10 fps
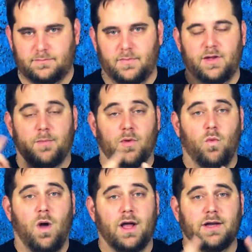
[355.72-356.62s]
Number
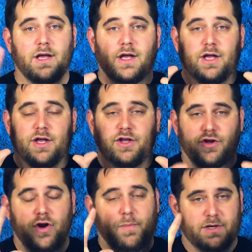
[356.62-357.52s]
one,
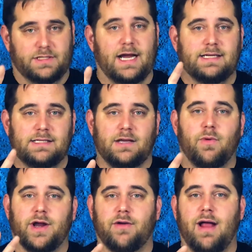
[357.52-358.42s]
you know precisely
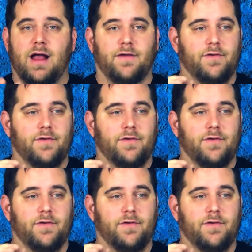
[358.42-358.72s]
where you're at.